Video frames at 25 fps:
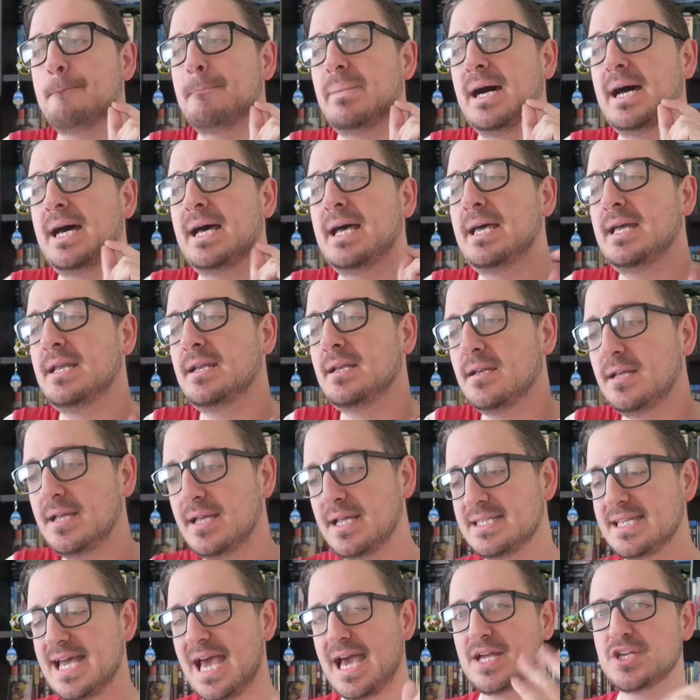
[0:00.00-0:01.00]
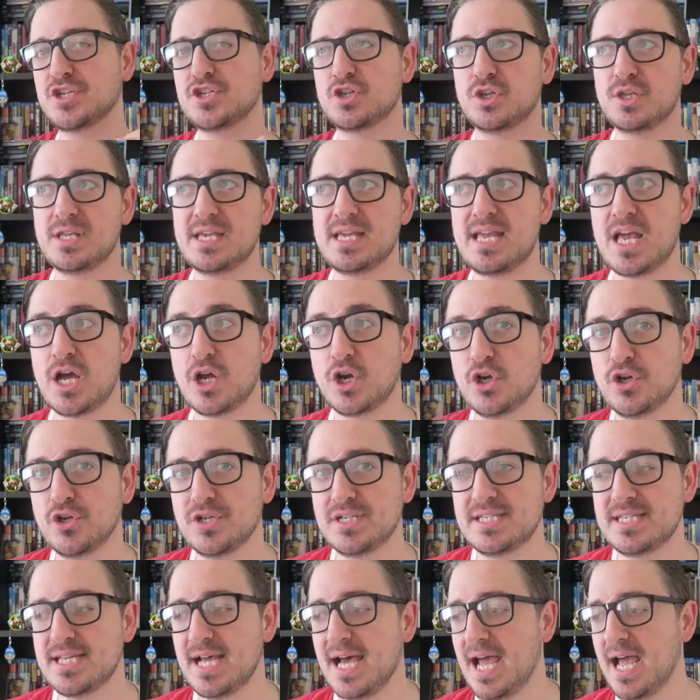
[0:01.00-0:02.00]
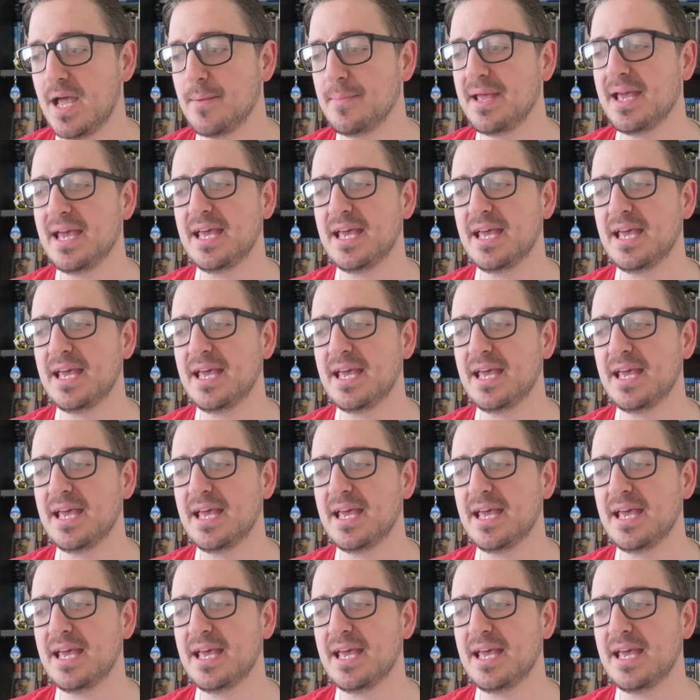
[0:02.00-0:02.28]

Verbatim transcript: but it's actually a good time